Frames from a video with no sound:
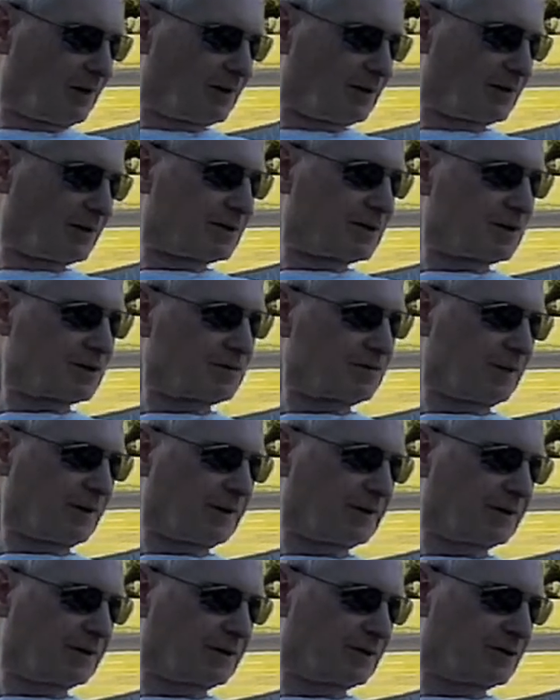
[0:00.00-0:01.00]
this is
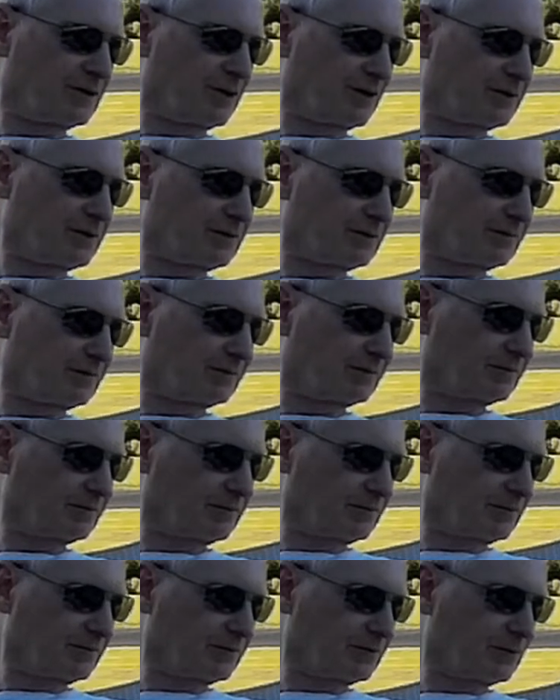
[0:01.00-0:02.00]
fun to just
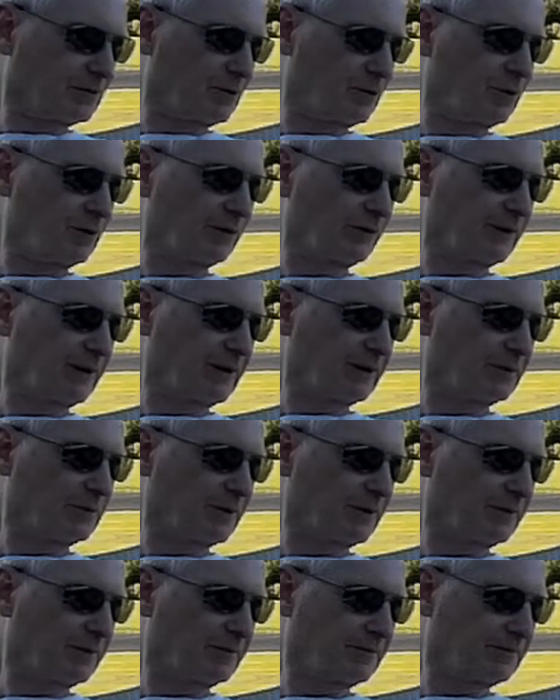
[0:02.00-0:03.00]
tool around
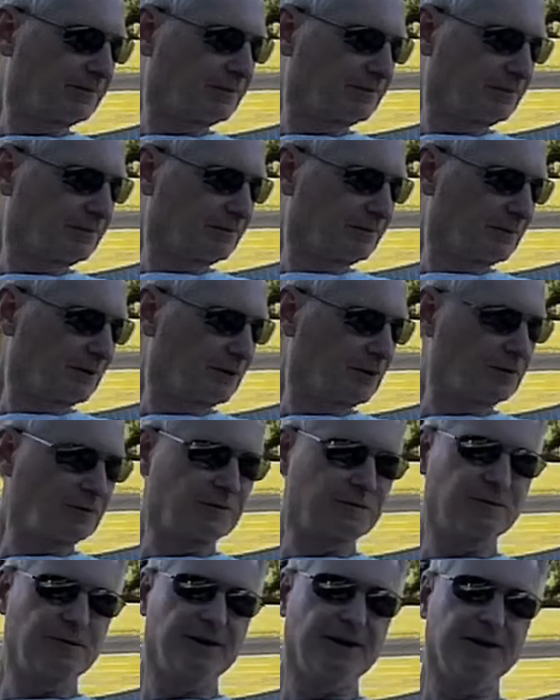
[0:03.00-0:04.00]
with. You can
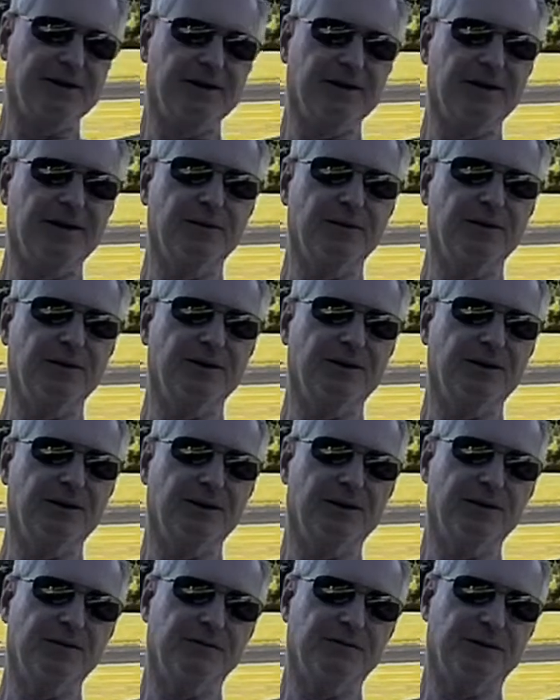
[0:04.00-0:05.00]
fly low with it, you
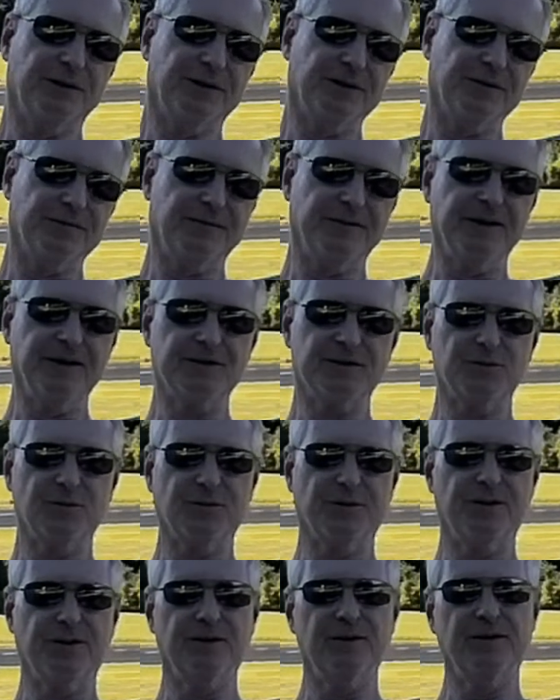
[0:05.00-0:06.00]
can fly fast
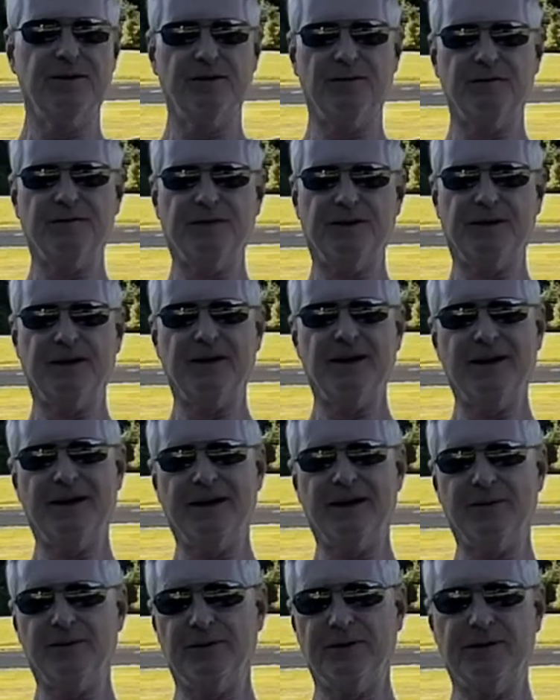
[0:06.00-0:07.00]
with it, you can fly
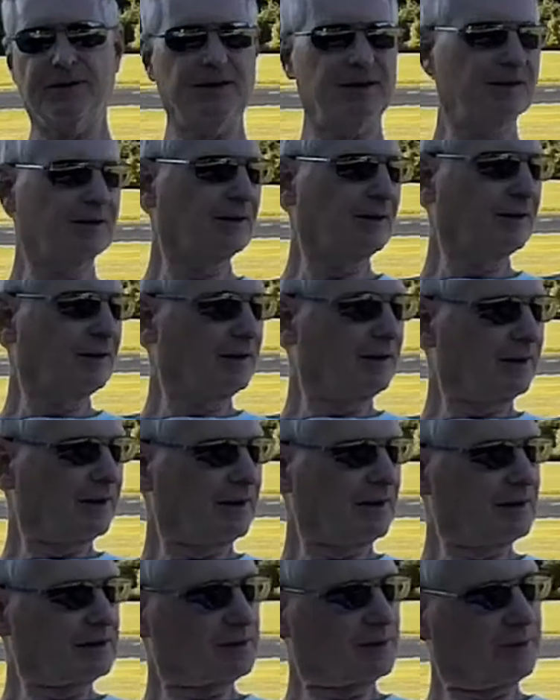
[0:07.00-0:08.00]
high with it. It has a